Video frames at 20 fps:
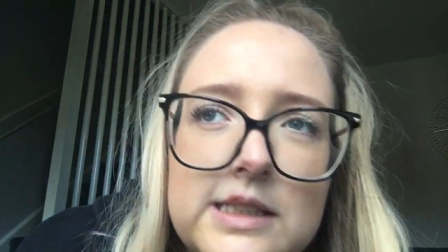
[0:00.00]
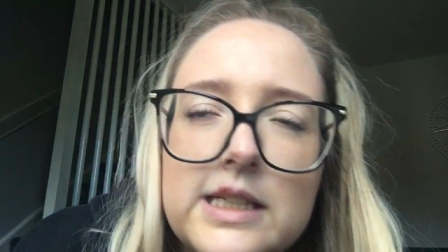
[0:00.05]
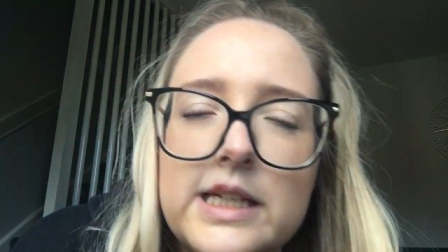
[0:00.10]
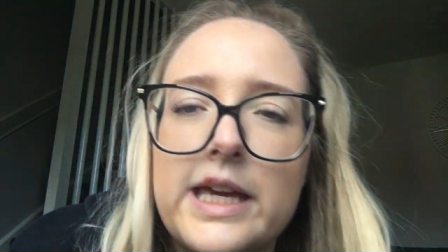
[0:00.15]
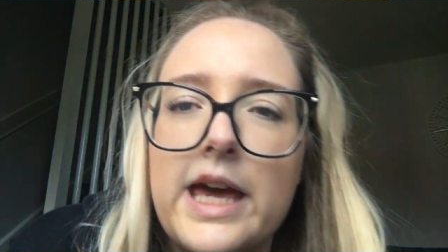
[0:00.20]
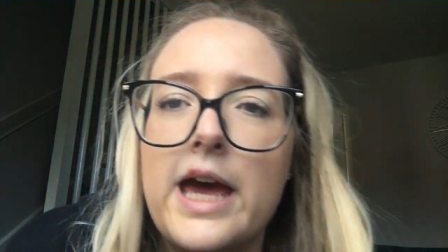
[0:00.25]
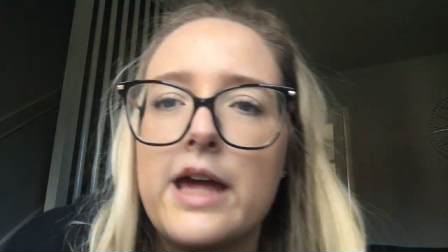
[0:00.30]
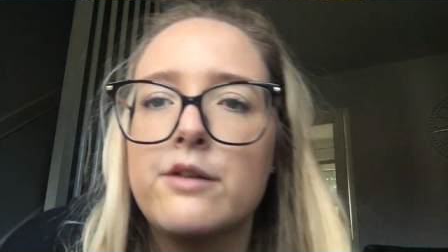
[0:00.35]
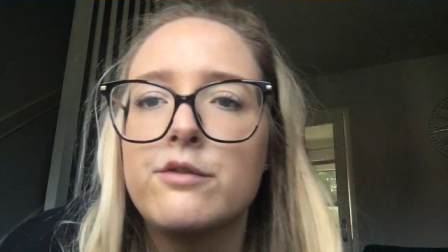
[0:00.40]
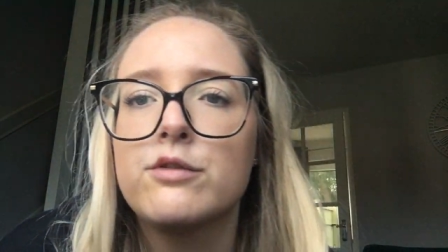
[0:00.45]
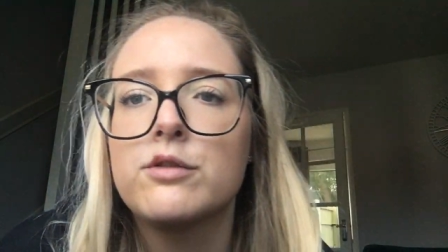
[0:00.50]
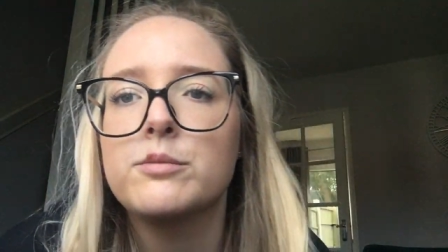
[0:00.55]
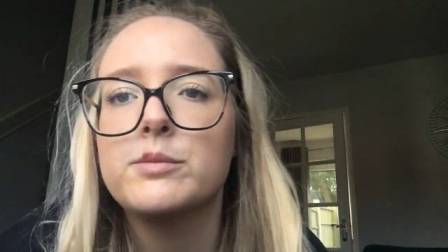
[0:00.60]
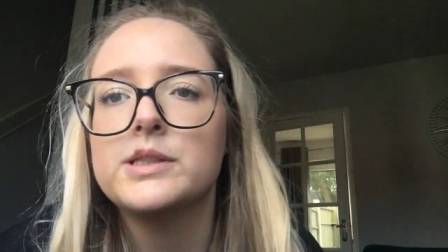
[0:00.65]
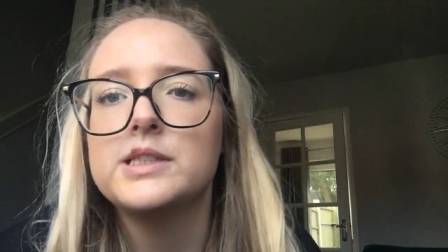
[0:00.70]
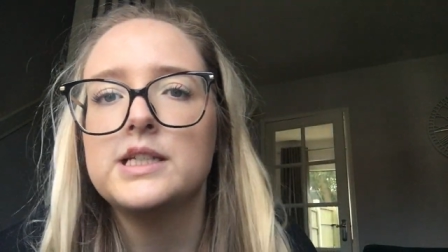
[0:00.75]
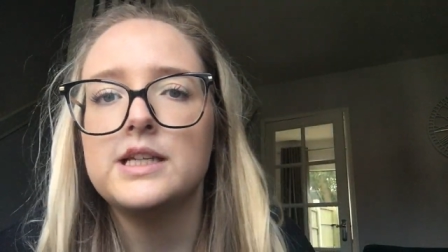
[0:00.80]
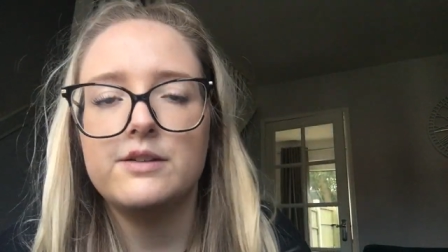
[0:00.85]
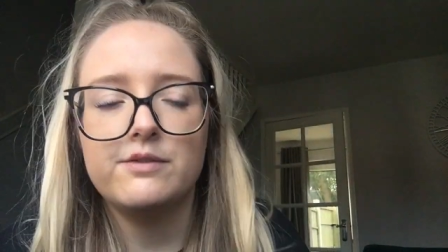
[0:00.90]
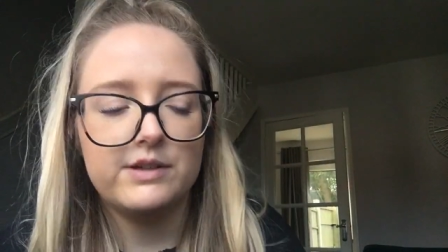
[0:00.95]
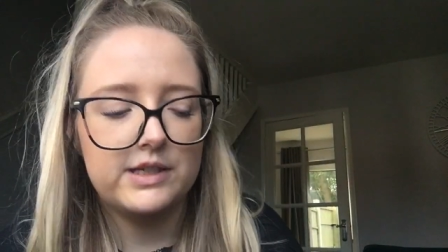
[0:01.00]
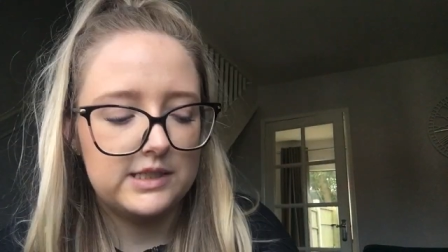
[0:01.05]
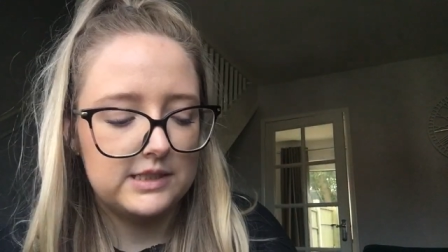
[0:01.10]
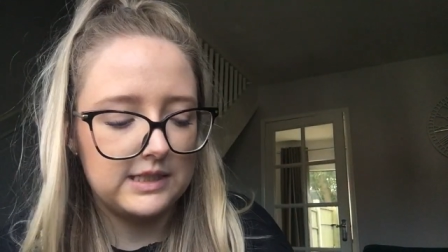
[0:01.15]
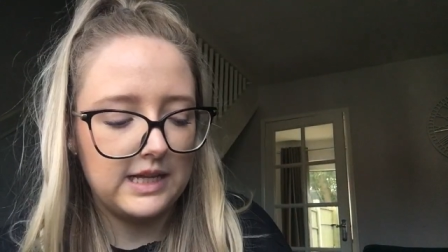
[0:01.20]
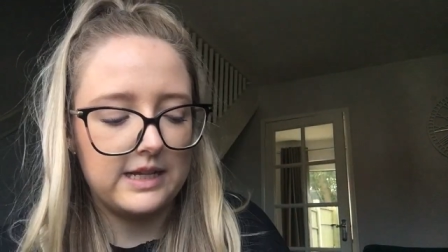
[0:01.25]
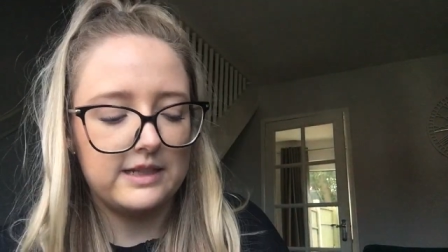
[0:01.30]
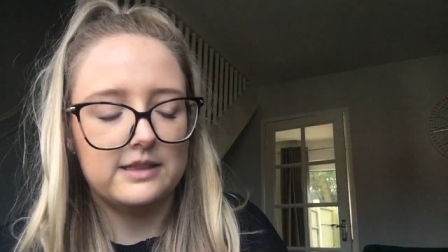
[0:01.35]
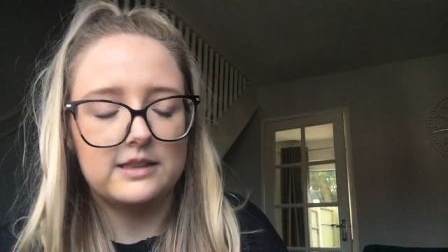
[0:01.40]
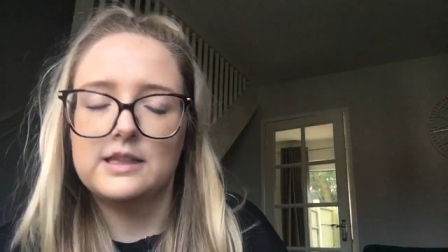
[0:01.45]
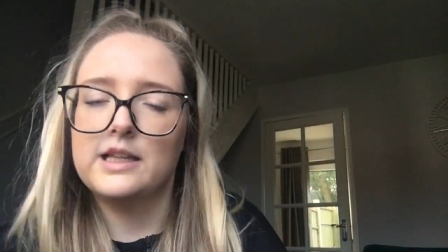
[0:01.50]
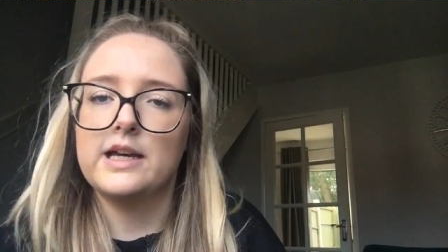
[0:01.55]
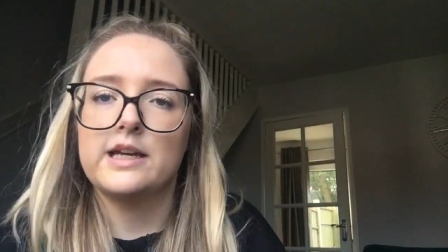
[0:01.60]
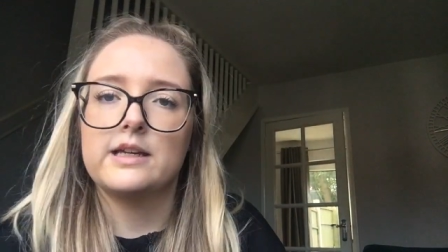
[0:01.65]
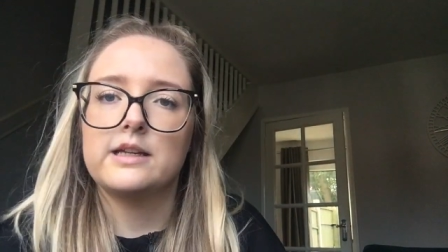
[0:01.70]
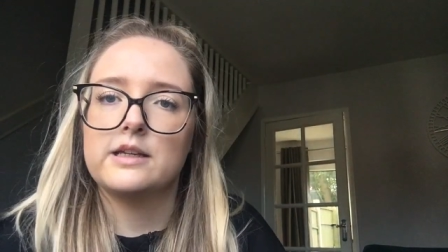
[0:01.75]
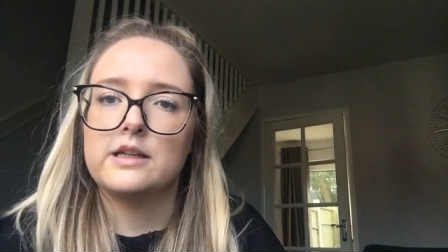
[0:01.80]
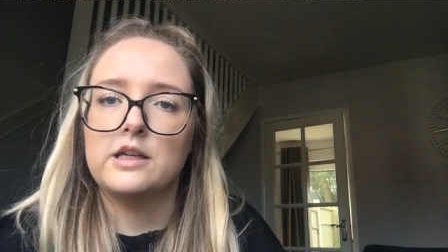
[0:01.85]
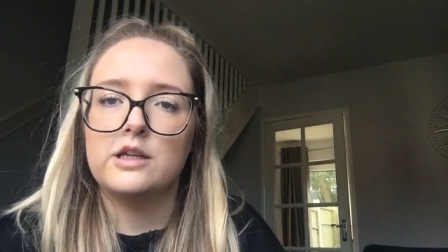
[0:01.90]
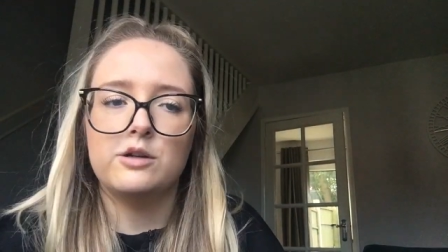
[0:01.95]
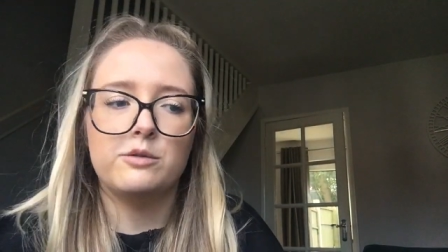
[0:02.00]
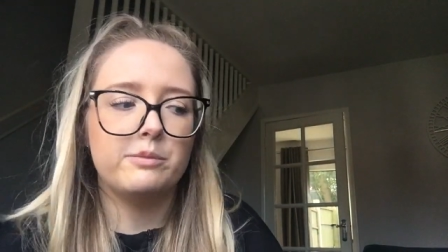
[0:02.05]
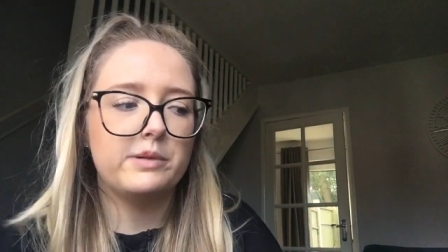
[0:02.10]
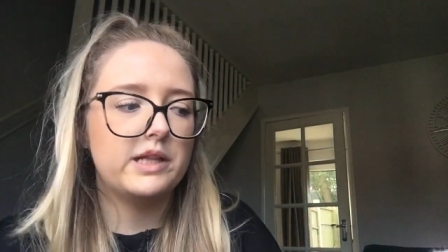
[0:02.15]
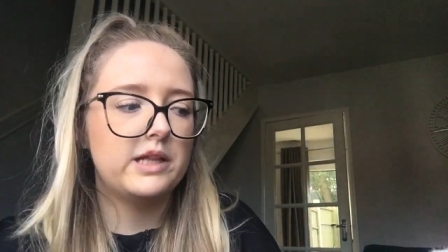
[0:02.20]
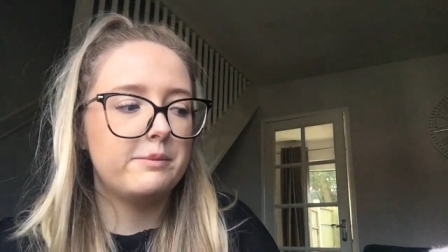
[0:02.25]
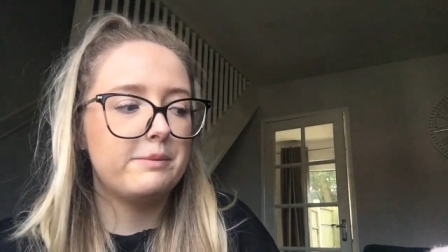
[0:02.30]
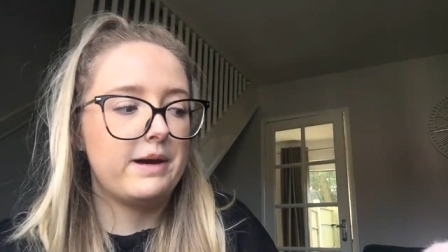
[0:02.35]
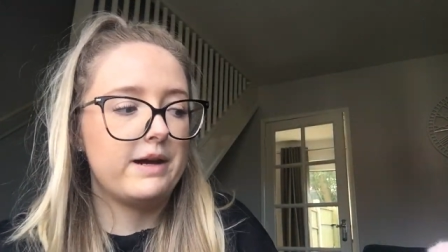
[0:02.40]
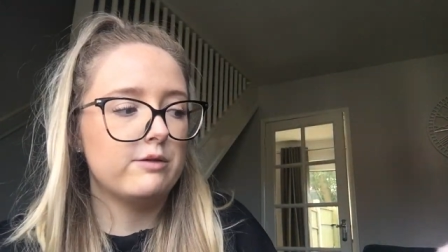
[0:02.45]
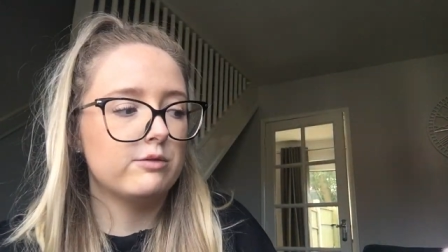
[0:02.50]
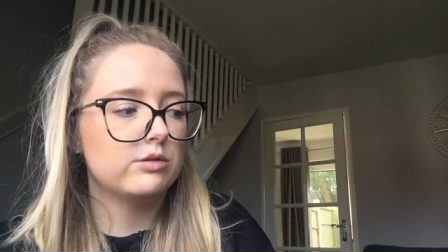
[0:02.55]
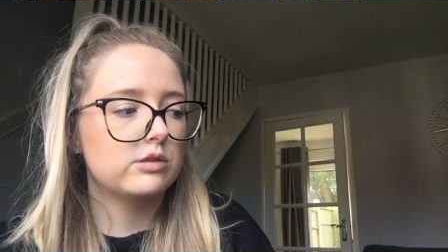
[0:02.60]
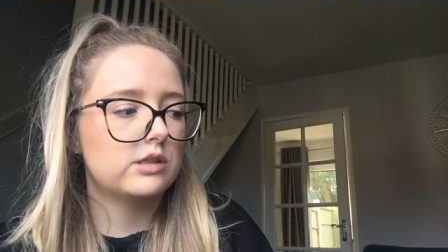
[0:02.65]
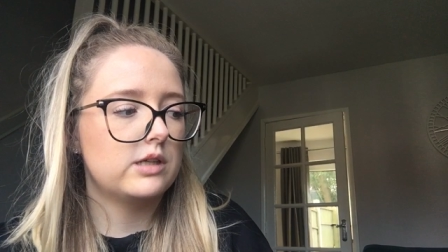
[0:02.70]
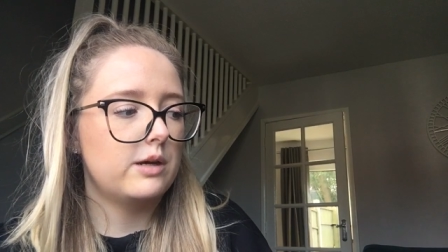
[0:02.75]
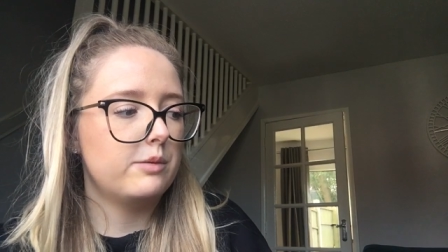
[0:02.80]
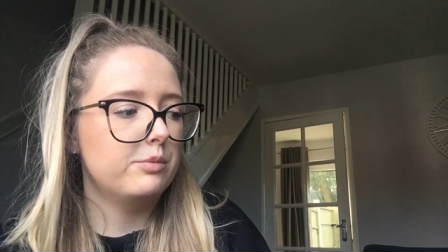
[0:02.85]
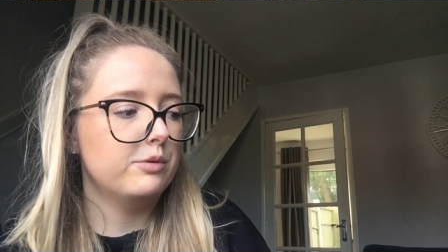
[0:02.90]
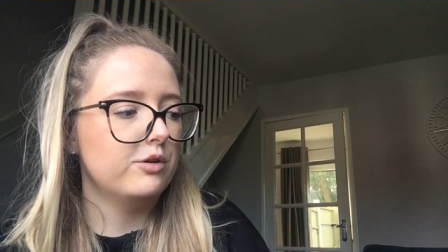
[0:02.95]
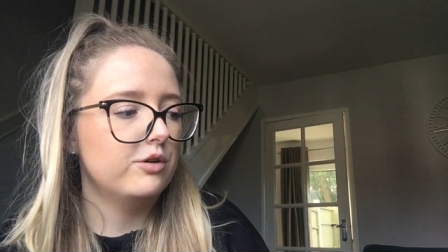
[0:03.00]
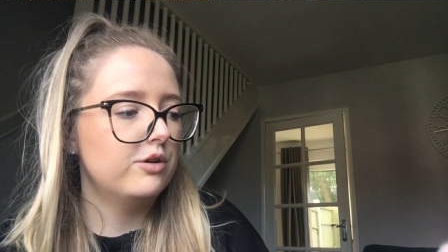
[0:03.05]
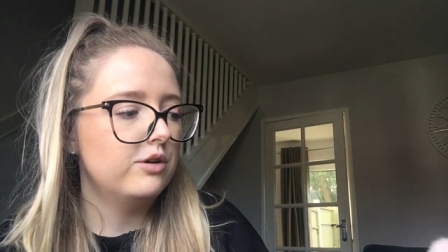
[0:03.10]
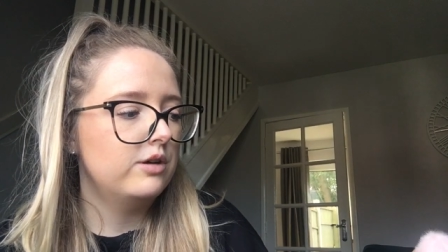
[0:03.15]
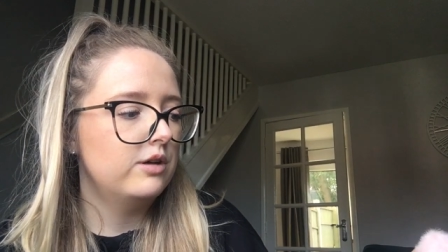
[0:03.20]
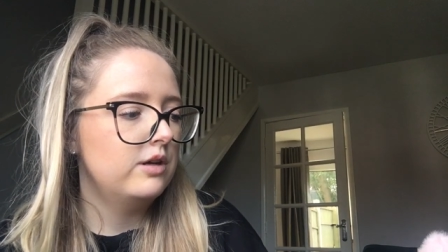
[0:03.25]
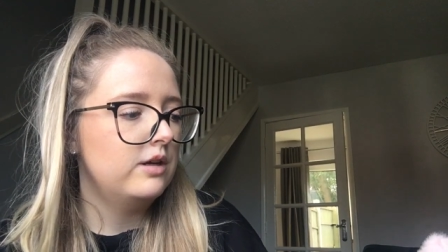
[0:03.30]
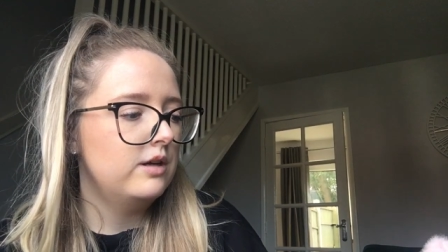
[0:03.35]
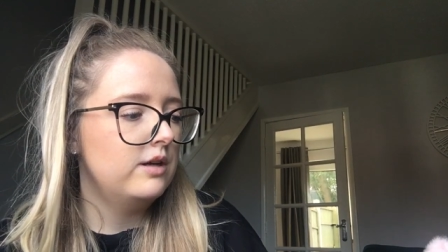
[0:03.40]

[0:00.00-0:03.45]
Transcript: is again from a T V stand, like, you know, Millie Mouse that I bought.